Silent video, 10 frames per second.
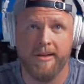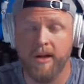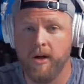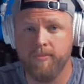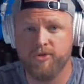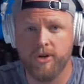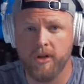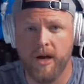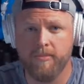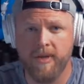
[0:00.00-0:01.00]
you know, I'm sure
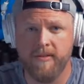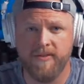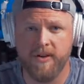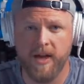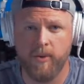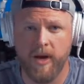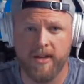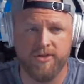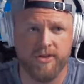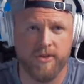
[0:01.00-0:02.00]
a lot of men feel that way
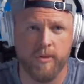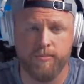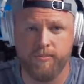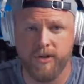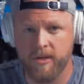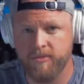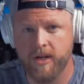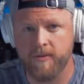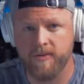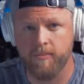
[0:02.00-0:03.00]
that just don't put
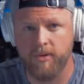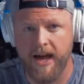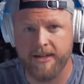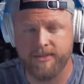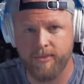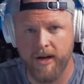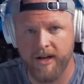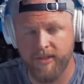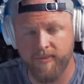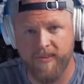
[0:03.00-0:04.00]
themselves on blast uh,